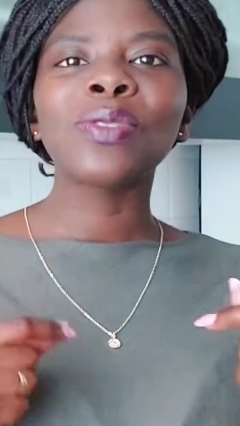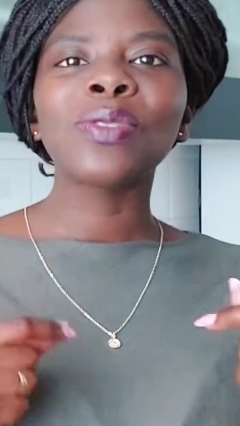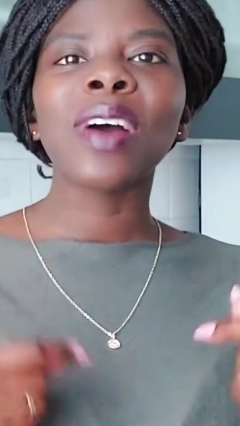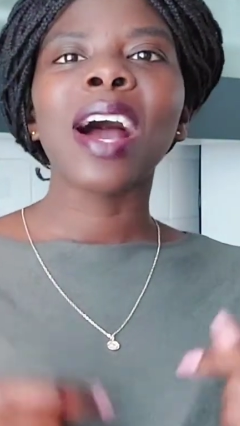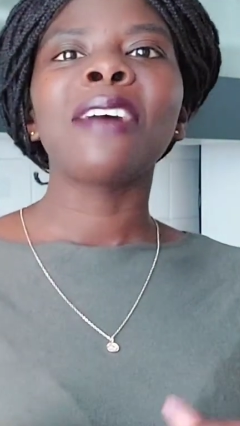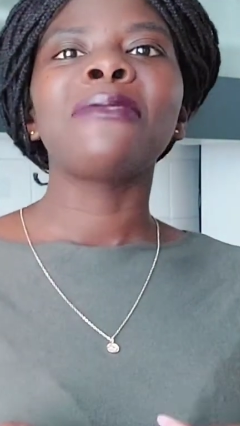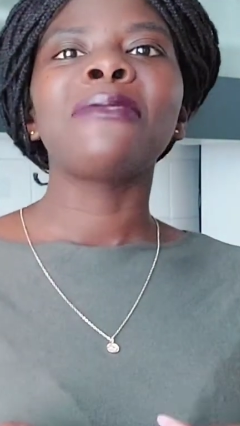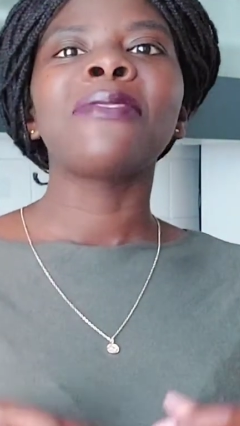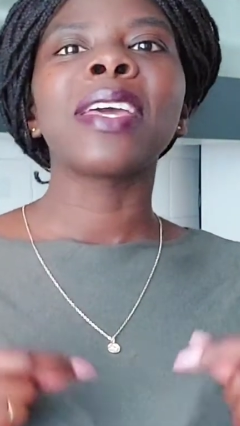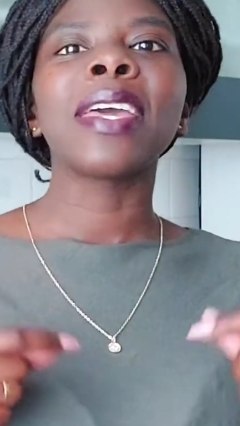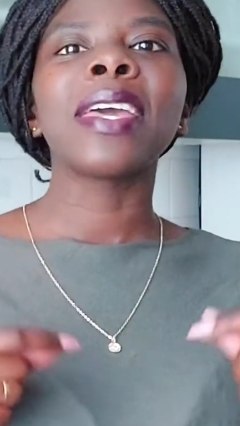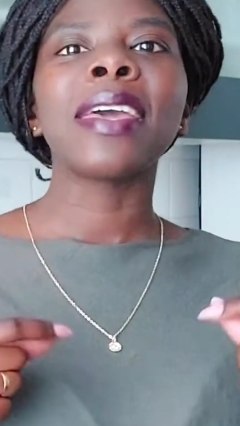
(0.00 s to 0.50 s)

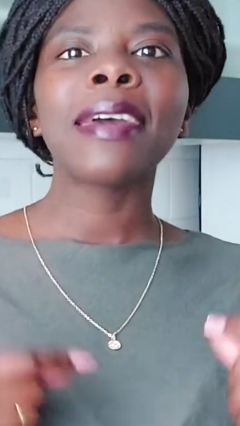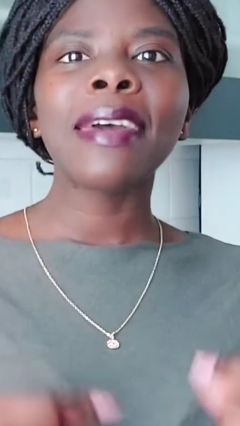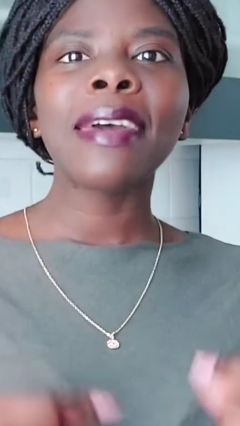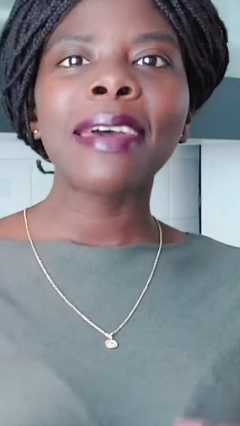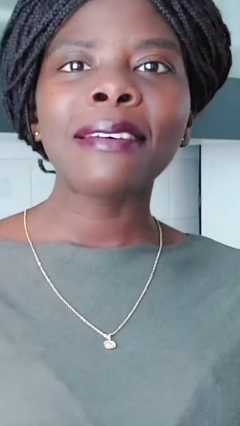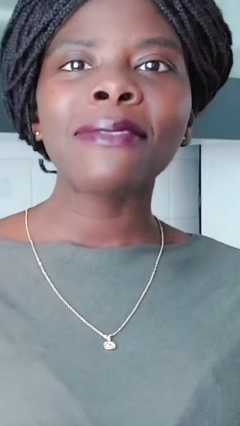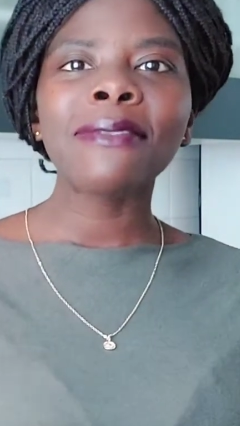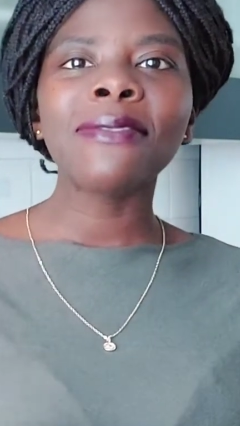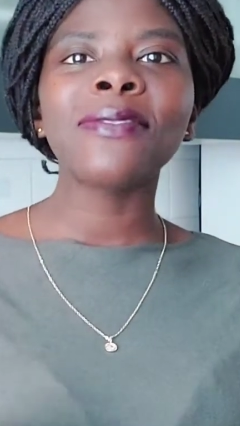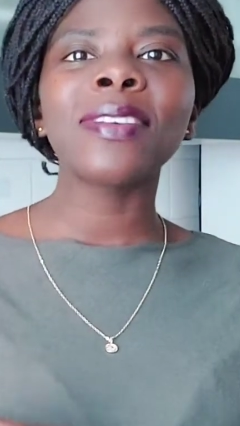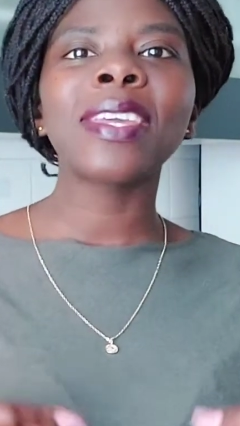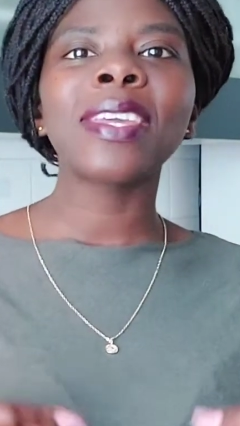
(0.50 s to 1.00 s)
have a
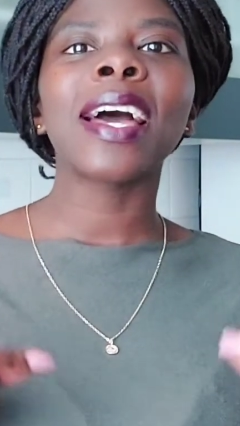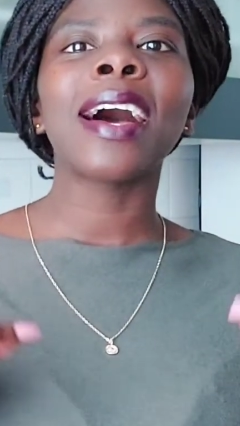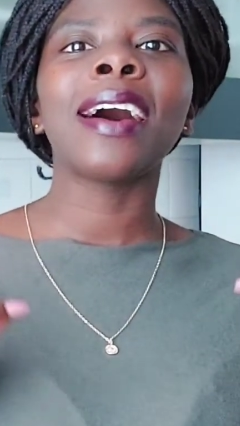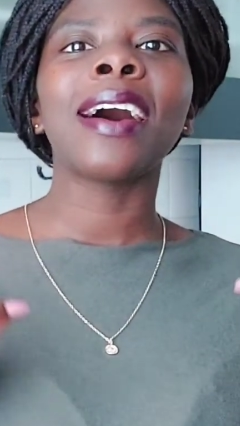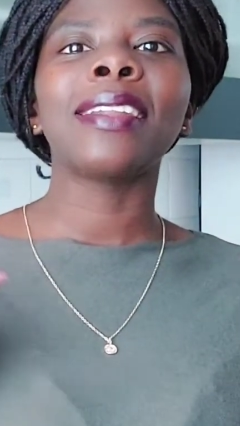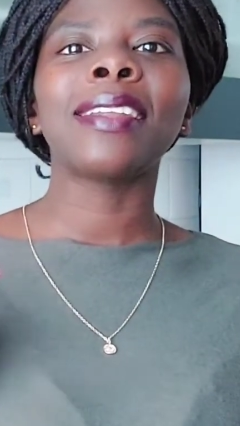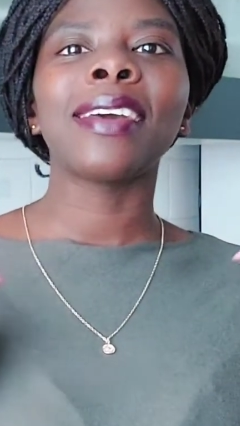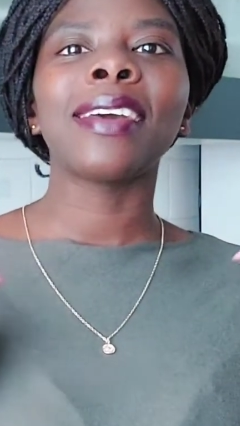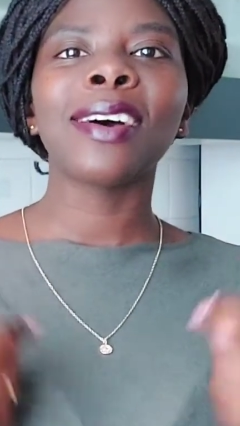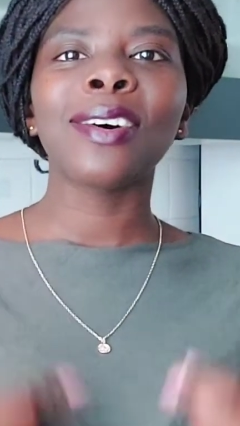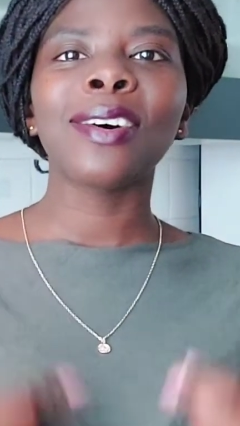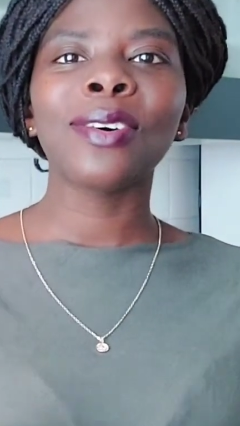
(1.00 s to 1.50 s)
heavy and
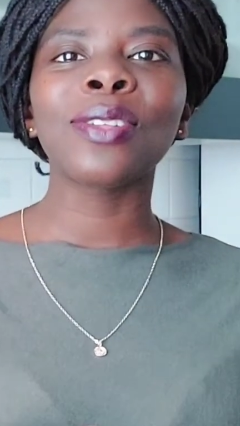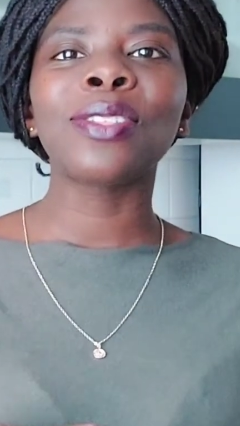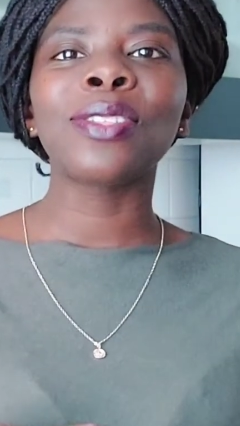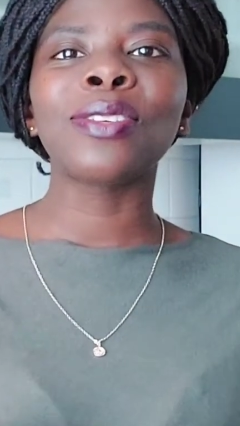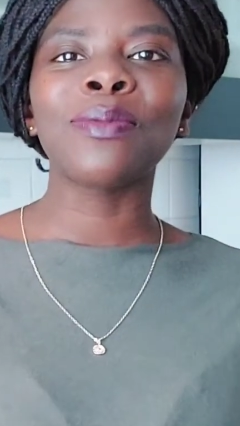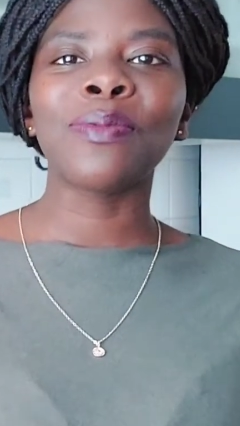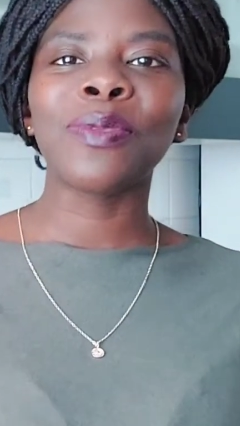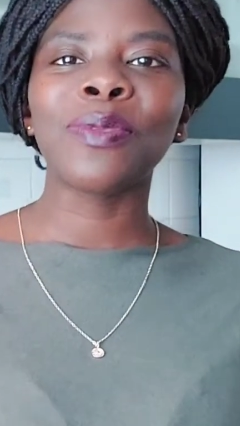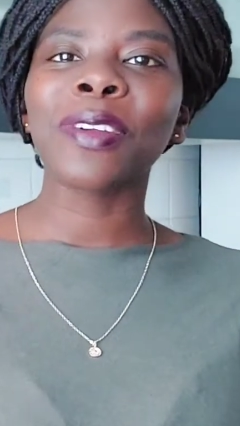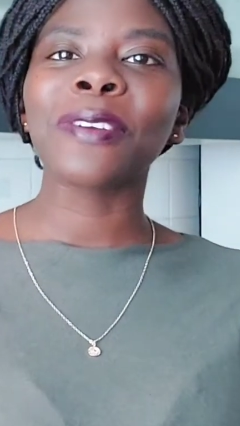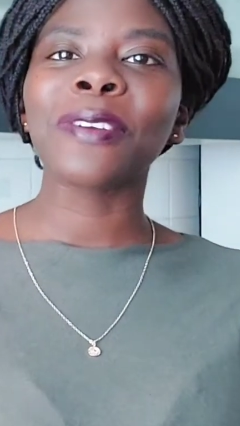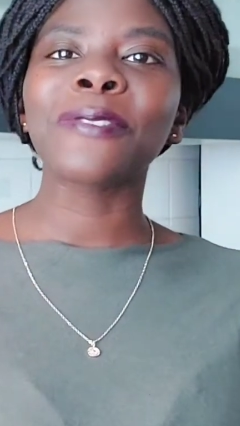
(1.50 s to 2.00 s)
healthy
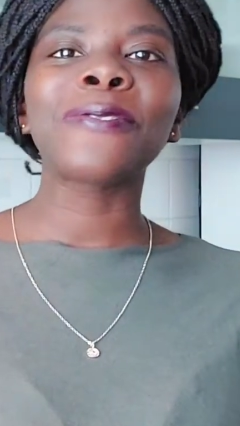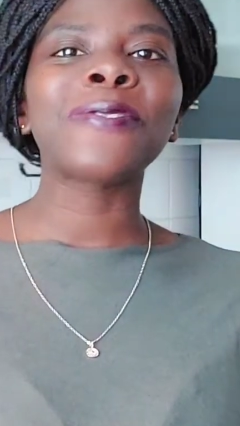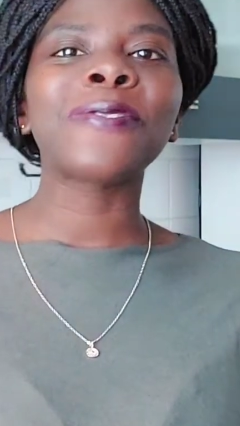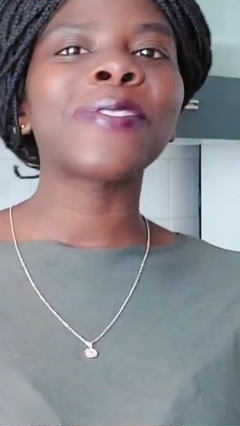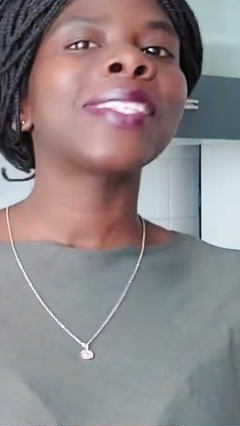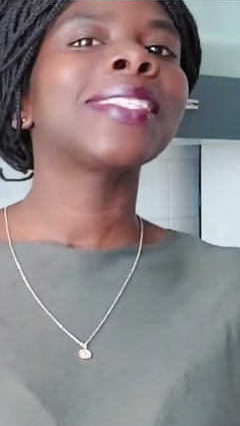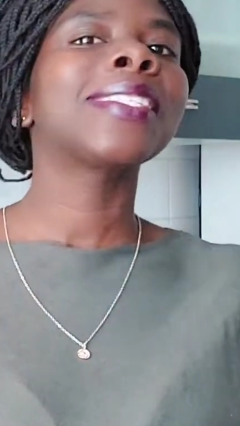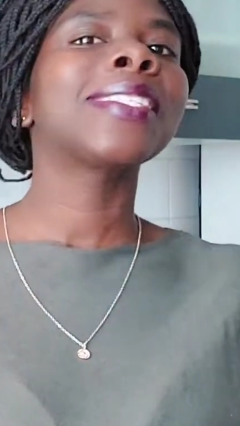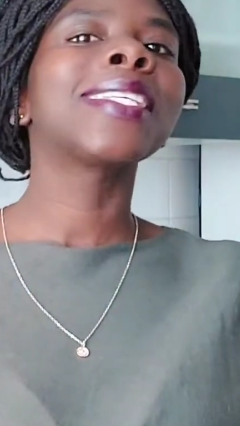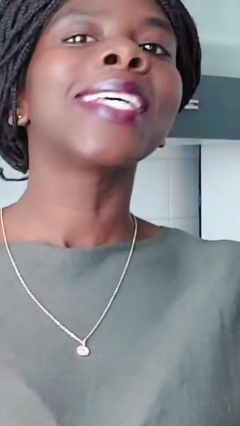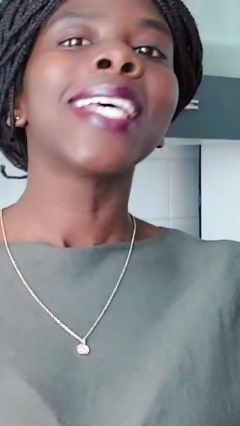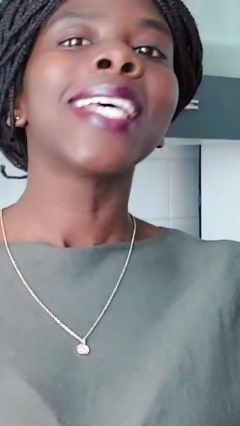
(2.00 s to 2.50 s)
breakfast